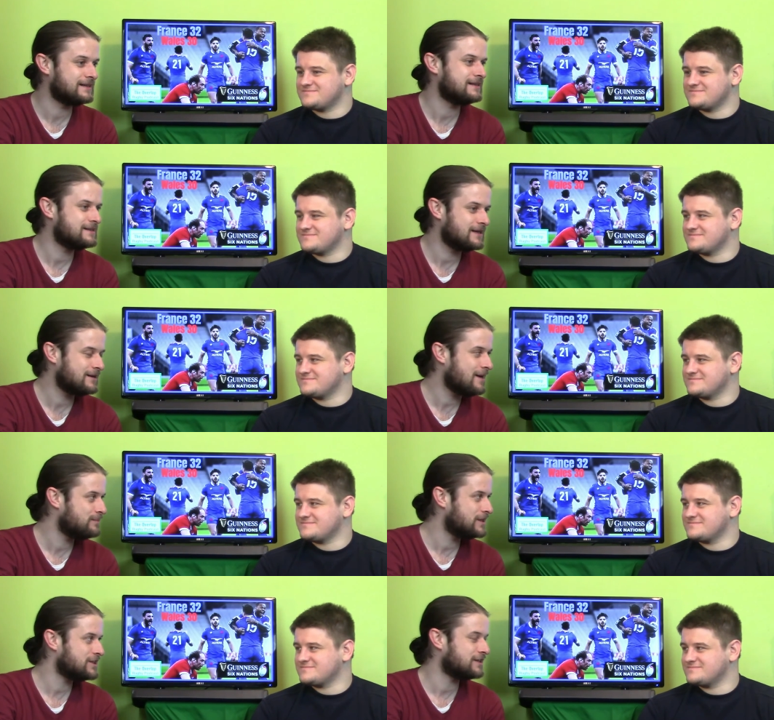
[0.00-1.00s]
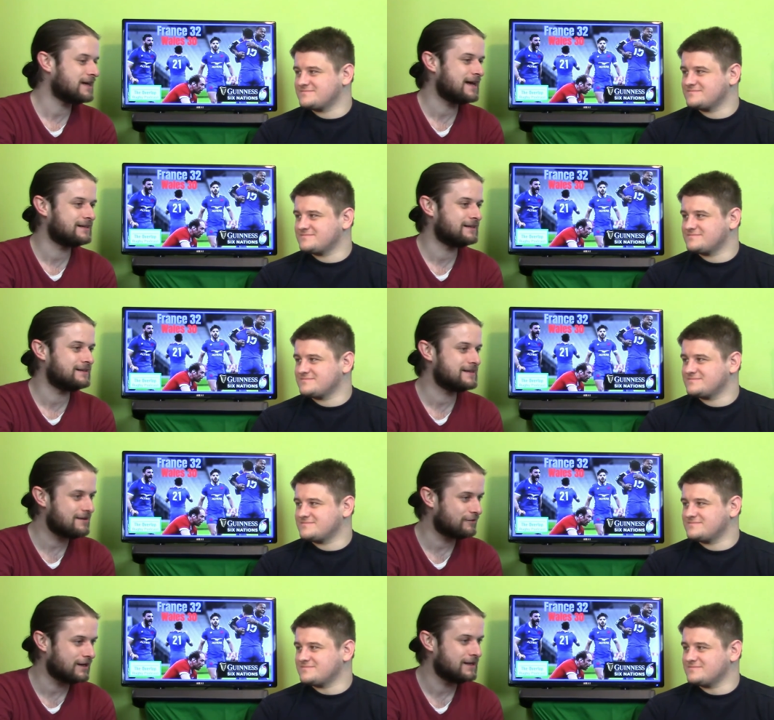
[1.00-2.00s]
Speaker 1: the in, in ambition and
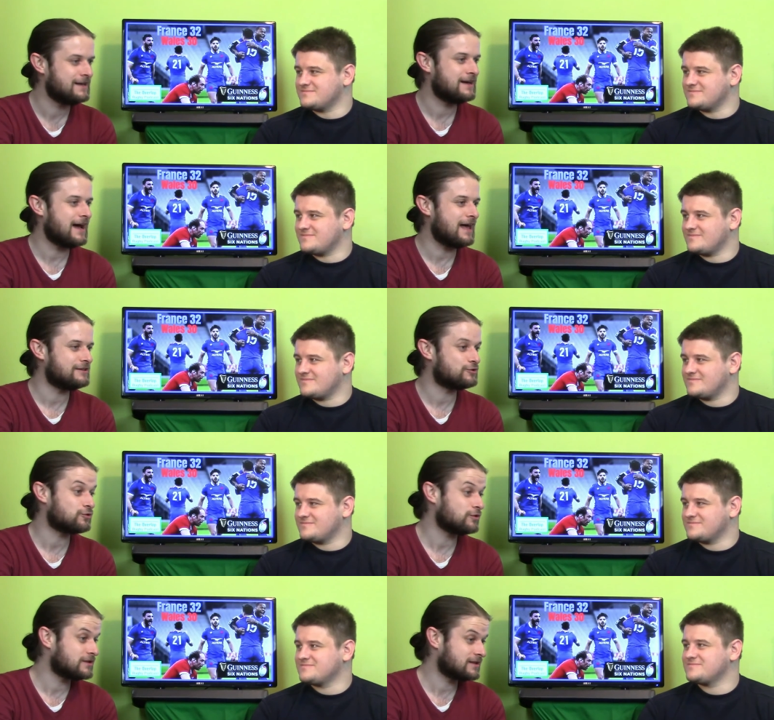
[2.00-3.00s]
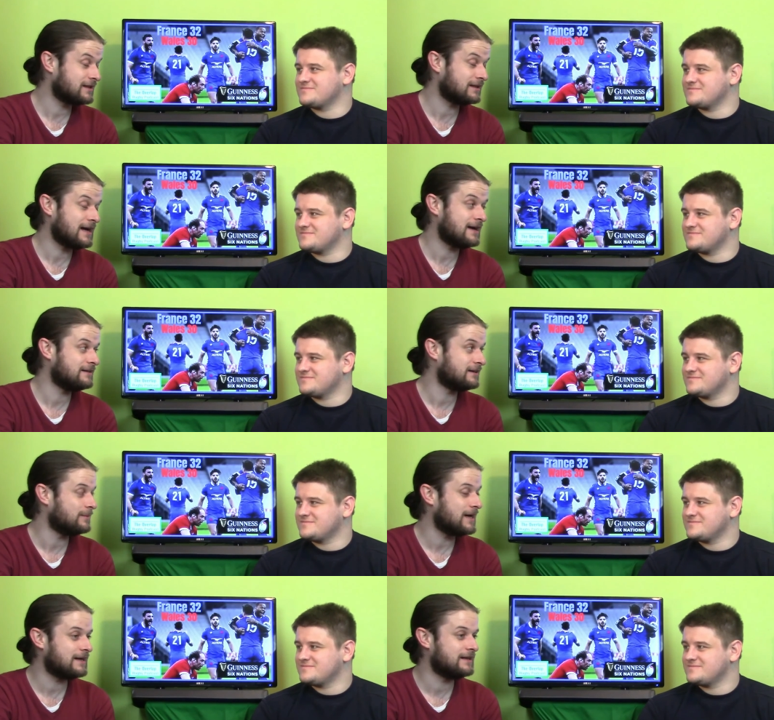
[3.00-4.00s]
endeavour and trust that they had in their
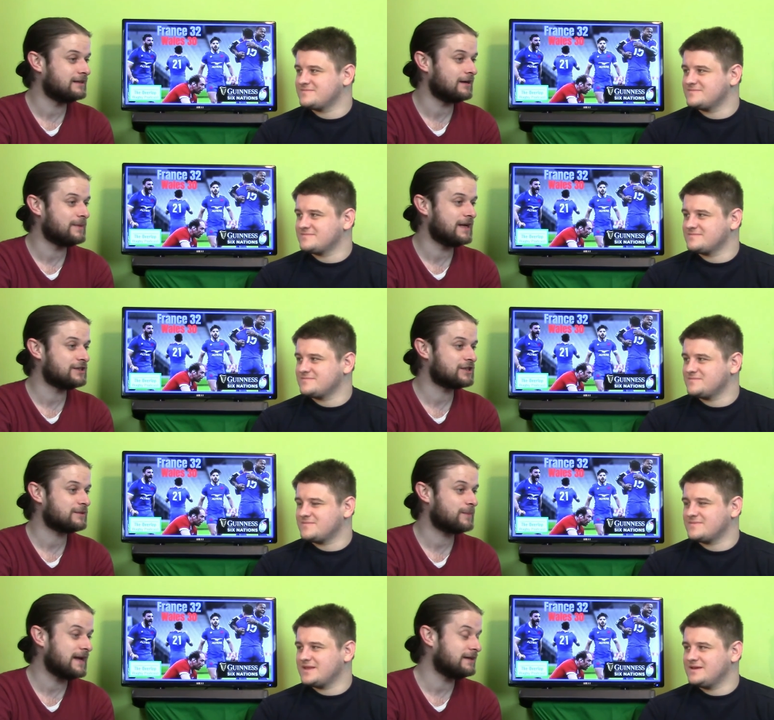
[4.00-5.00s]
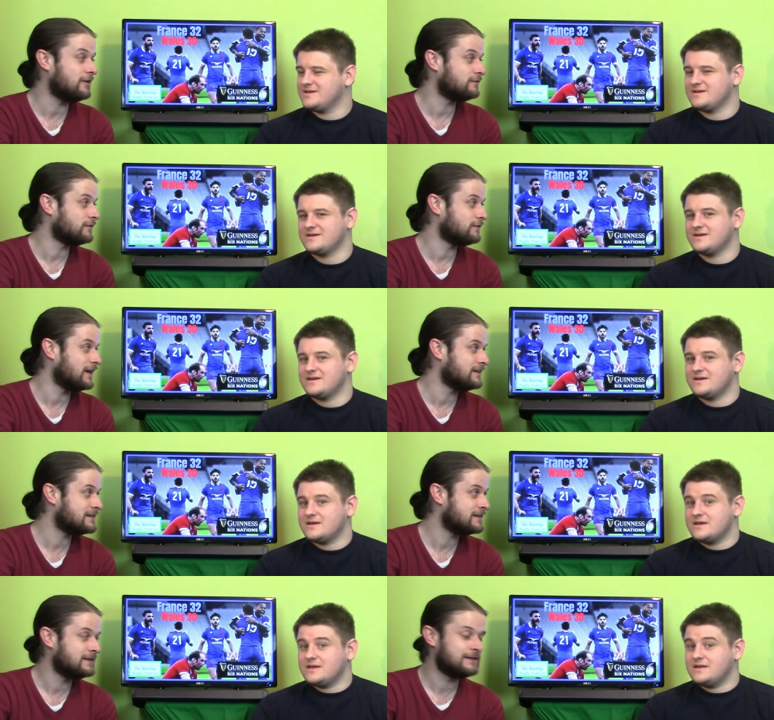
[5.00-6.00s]
ba- in their bench paid off for
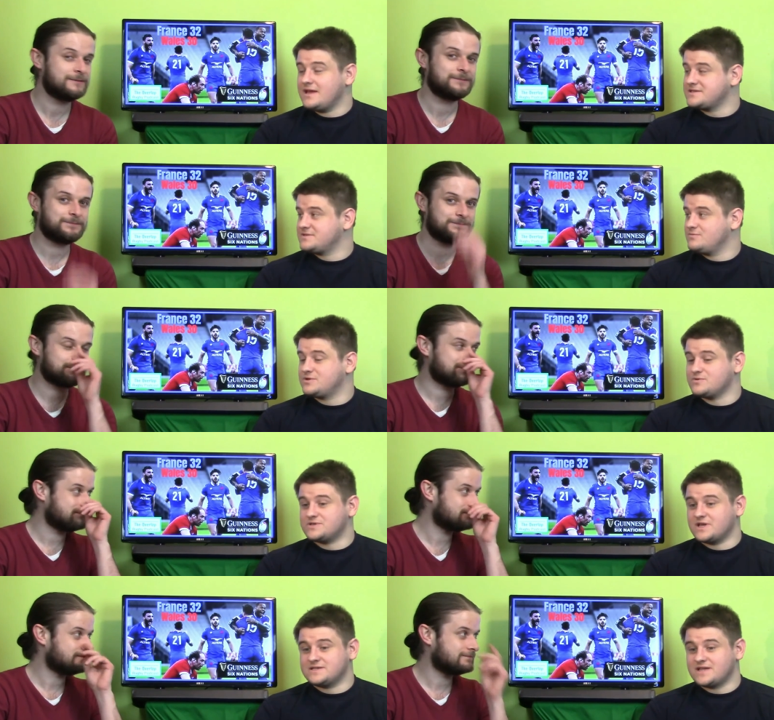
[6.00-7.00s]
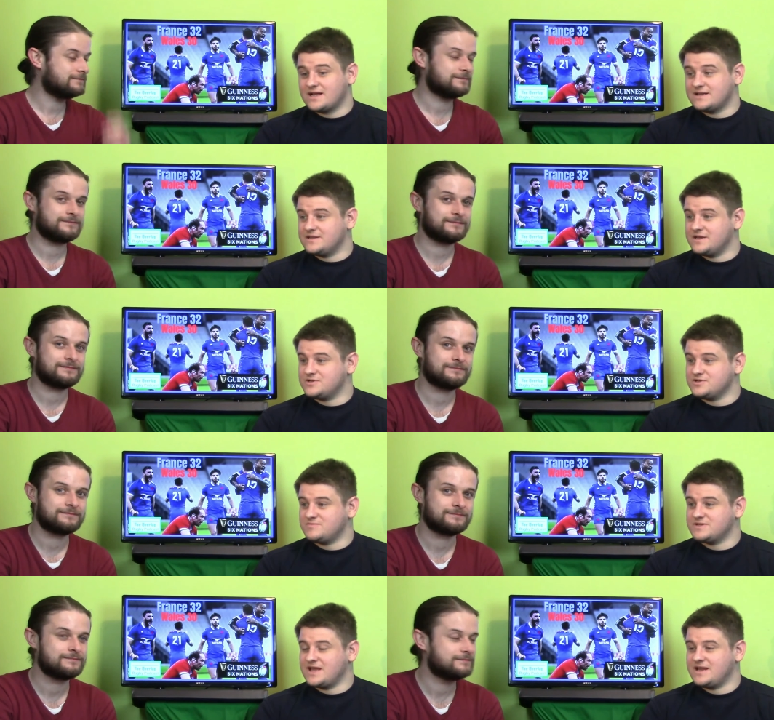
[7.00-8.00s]
France.
Speaker 2: Yes, which was exactly the
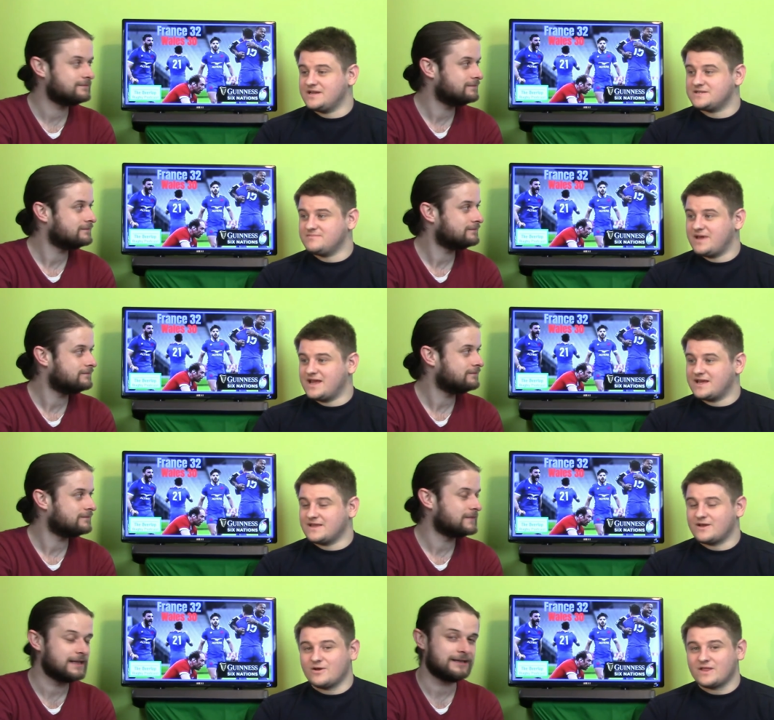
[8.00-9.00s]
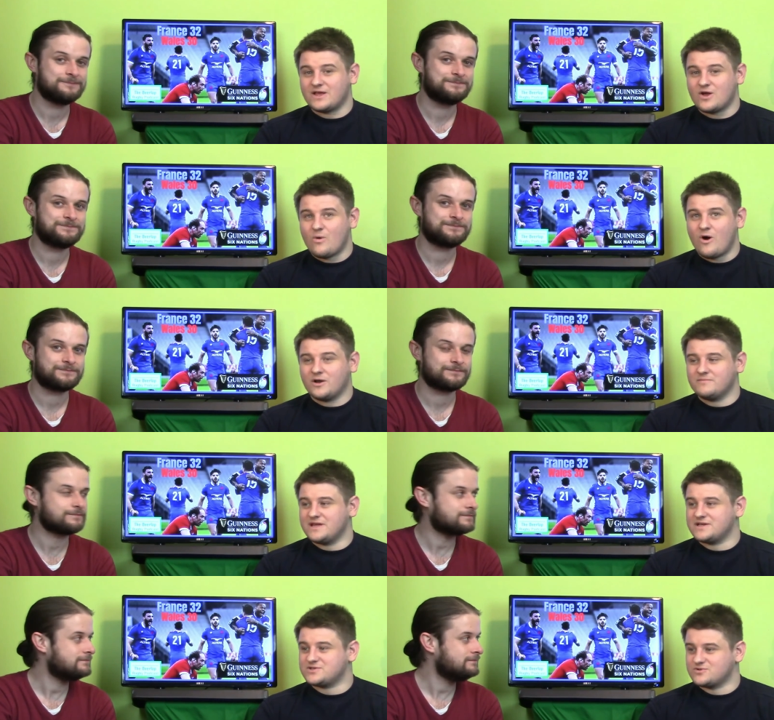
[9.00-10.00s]
adjustment they needed to make, and they, go, they can go on and
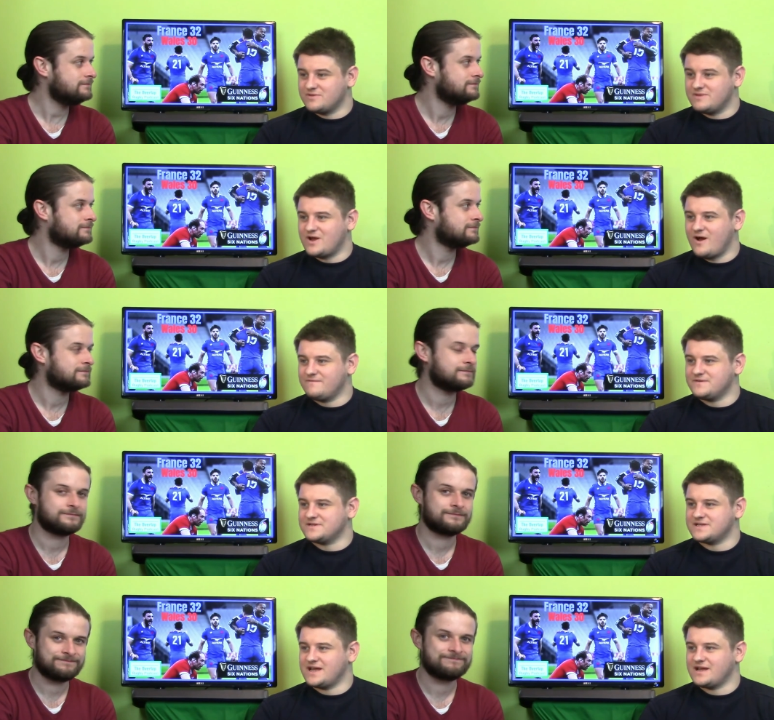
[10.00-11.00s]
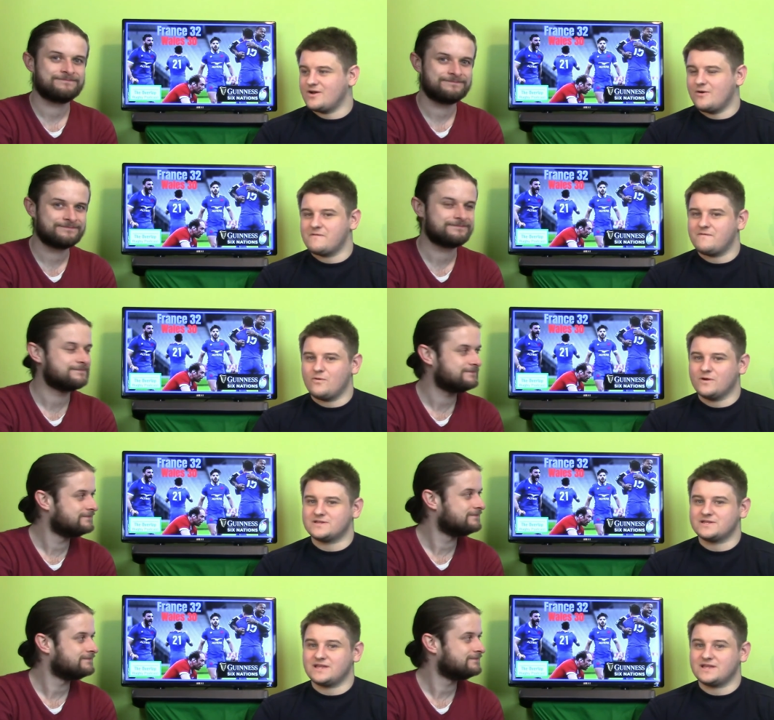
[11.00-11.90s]
be extremely confident uh, going forward that